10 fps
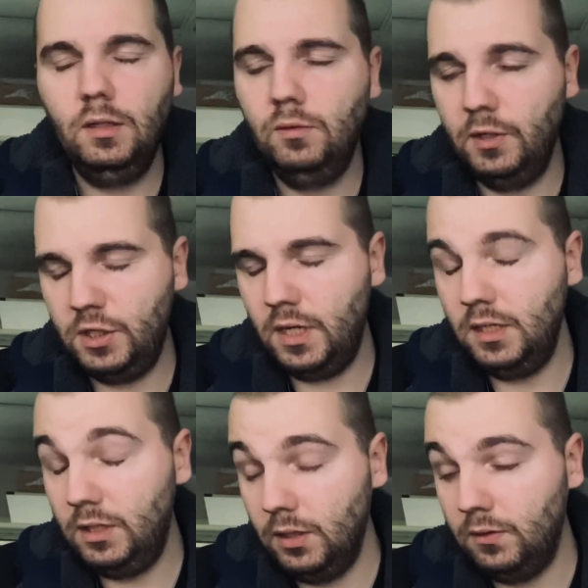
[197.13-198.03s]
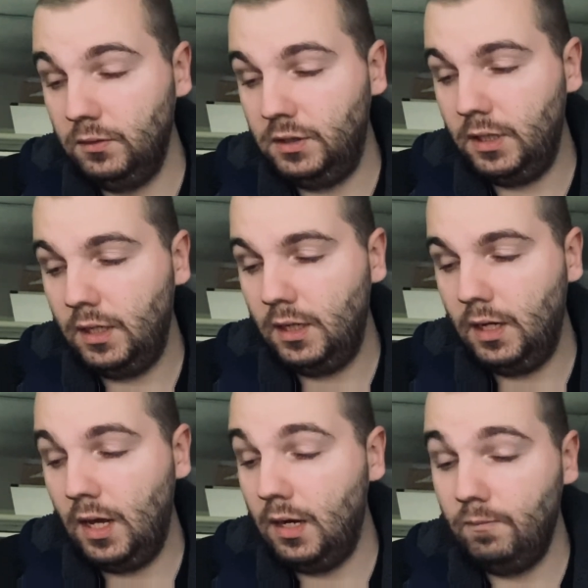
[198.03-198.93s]
which I don't,
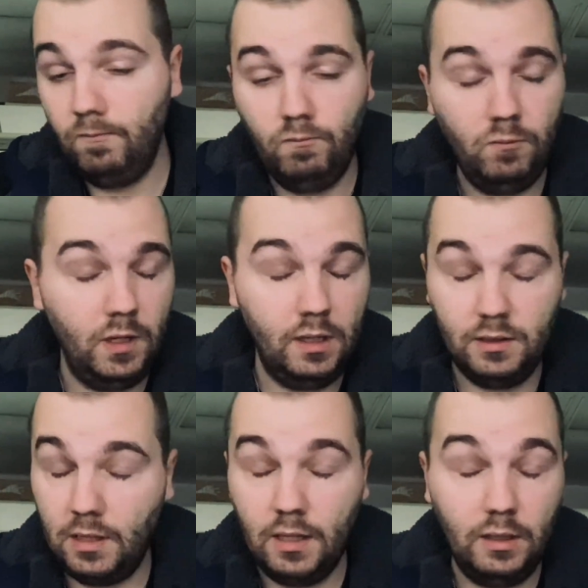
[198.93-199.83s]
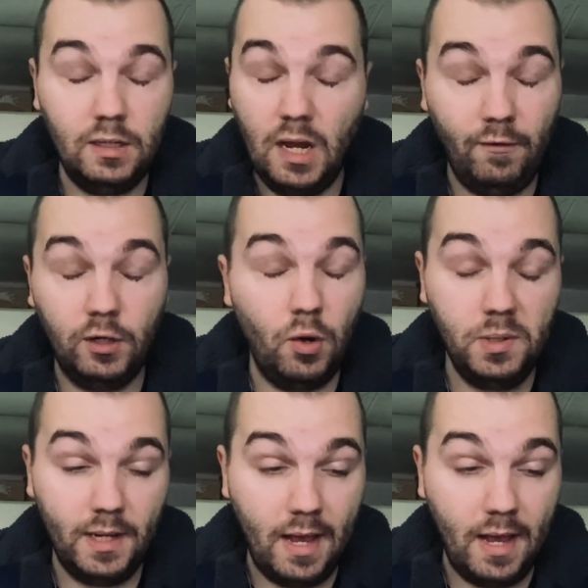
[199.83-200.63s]
and is likely never going to